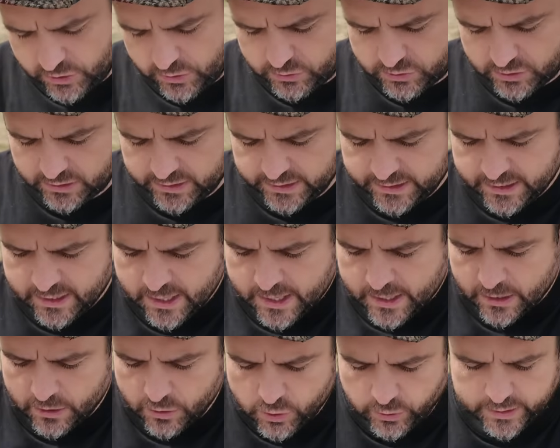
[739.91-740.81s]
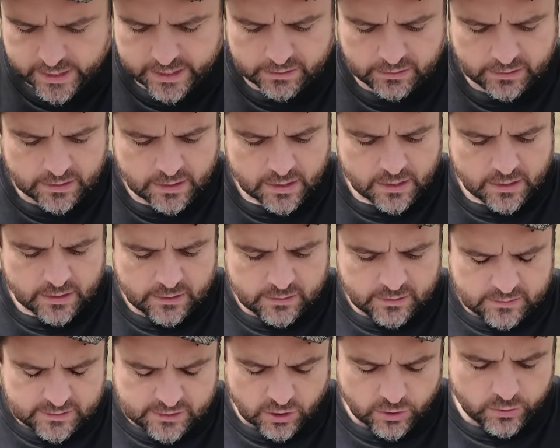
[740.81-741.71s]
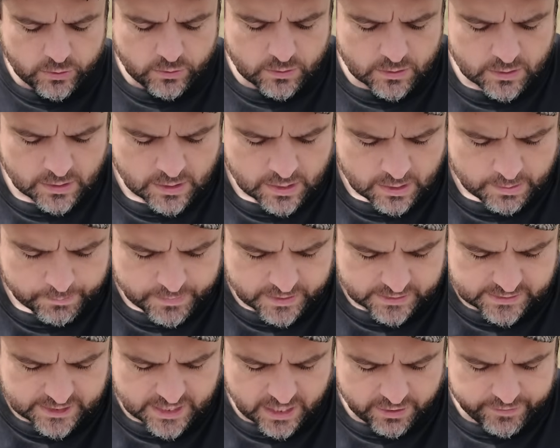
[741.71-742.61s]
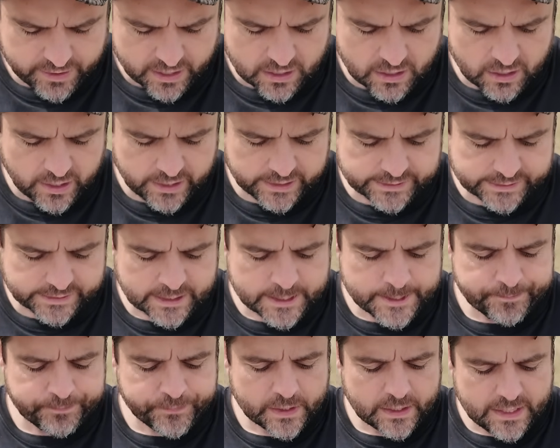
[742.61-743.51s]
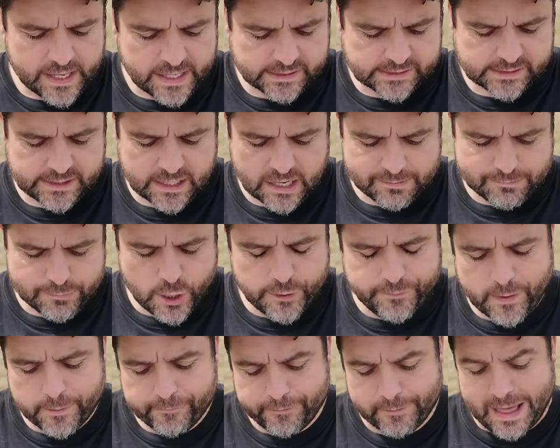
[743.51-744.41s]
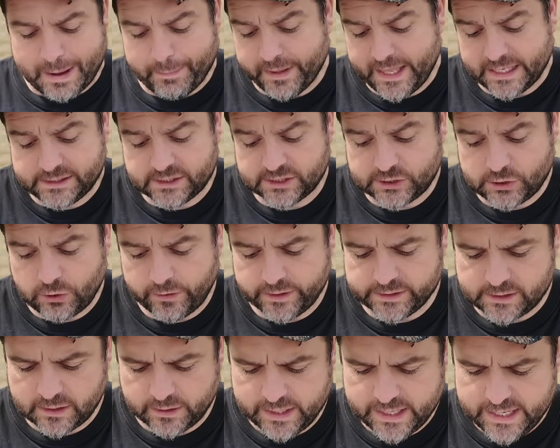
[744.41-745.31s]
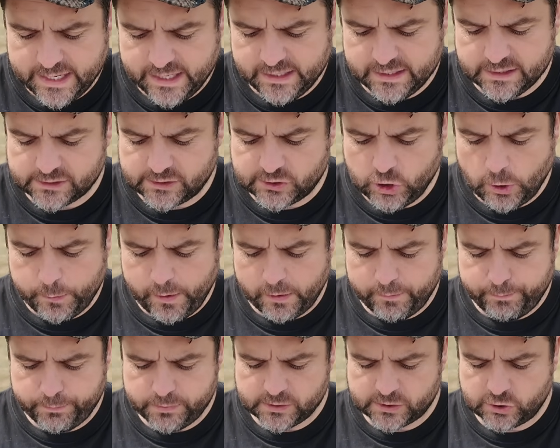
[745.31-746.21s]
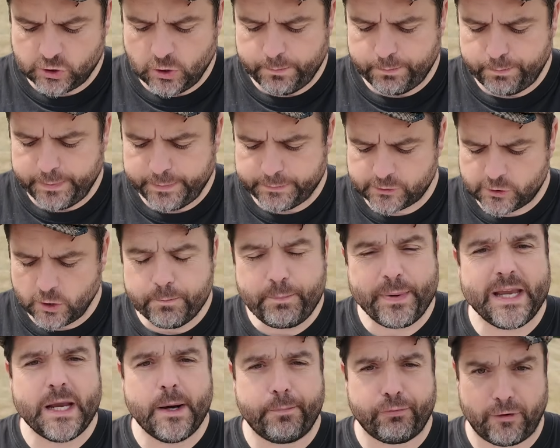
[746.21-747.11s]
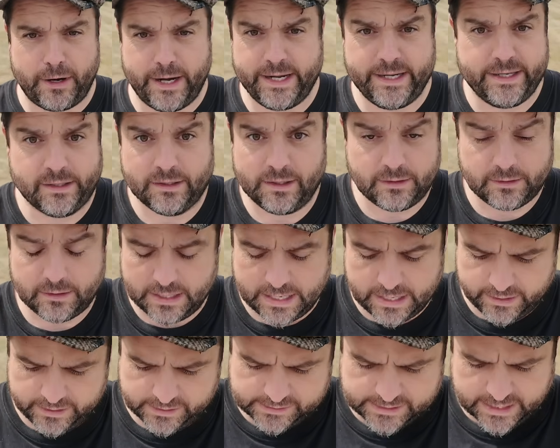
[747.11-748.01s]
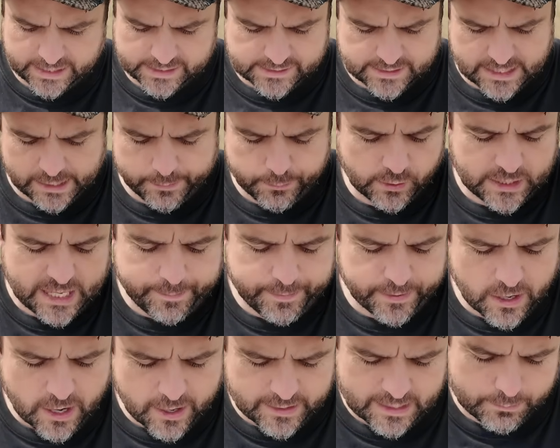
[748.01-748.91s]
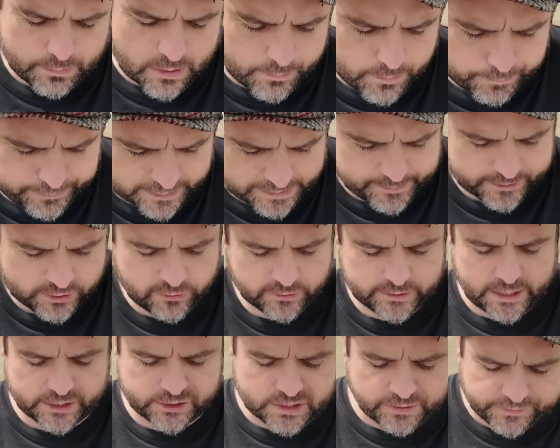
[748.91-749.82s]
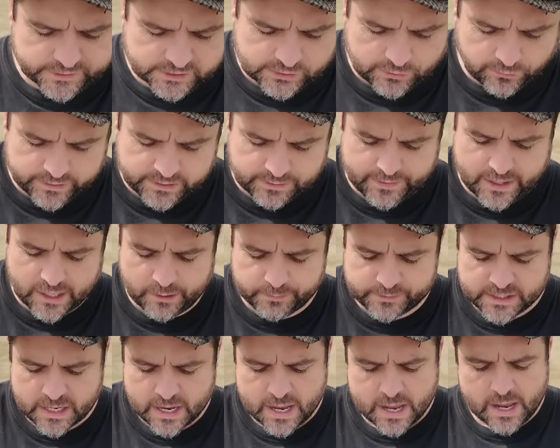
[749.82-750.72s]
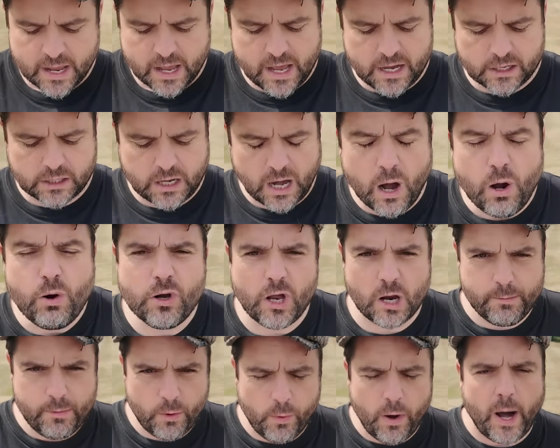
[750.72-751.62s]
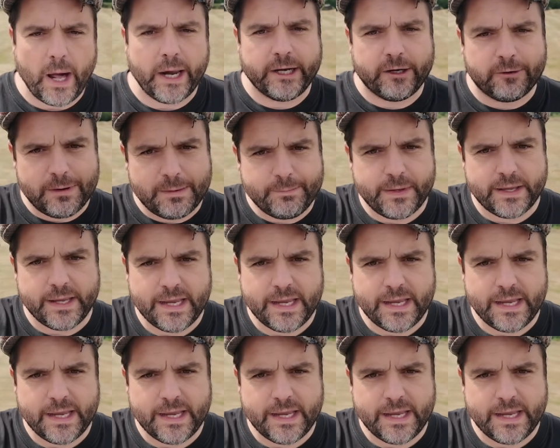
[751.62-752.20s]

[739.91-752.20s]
usually looking to materialise. Let's move on from that, but that's the story. So Ian Subiabre, I don't know how you say his name, we'll keep an eye on that one, we'll bring it to your attention if the story develops. Kolo Muani, remember